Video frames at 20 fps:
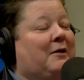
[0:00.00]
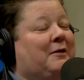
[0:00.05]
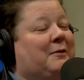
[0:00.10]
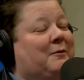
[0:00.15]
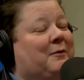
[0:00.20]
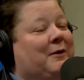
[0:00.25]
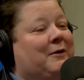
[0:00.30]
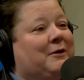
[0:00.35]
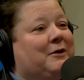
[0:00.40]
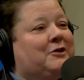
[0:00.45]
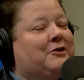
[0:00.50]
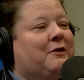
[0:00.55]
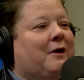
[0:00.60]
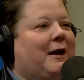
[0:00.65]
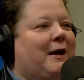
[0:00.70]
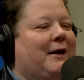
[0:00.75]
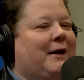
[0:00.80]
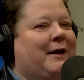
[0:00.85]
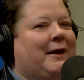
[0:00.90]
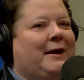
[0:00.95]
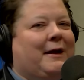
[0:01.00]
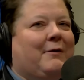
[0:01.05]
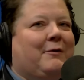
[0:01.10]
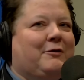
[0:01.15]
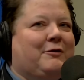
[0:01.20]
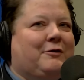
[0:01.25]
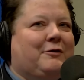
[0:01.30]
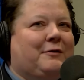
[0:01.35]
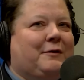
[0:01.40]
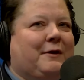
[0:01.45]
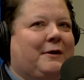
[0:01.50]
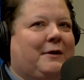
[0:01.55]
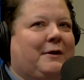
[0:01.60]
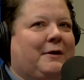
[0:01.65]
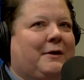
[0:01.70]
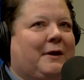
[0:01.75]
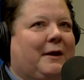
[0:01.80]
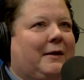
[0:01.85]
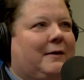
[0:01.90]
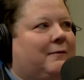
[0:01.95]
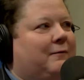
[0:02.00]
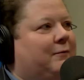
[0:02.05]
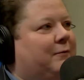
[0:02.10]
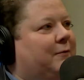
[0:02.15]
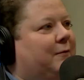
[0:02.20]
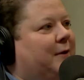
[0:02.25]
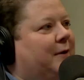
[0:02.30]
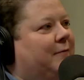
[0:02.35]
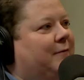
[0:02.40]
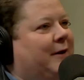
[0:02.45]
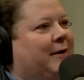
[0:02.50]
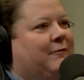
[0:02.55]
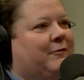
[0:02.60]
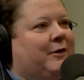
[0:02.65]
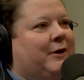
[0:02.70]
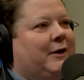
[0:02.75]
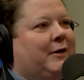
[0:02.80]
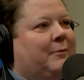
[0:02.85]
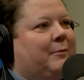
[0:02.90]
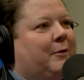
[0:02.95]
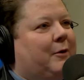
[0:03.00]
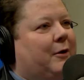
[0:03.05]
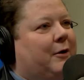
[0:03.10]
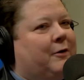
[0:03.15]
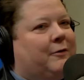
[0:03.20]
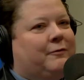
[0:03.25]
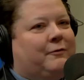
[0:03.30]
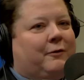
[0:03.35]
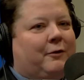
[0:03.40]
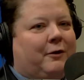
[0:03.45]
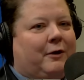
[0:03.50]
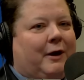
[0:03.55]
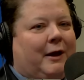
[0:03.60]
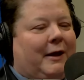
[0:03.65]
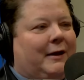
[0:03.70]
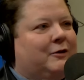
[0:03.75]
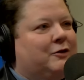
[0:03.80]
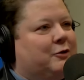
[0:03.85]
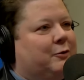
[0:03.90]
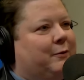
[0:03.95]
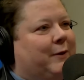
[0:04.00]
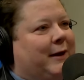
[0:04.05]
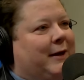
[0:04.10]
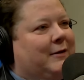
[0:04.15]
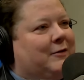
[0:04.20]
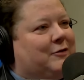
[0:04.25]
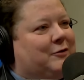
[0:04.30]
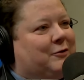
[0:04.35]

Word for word: Well, you tried, and I was just thinking, like, if if I ever need a partner for like charades or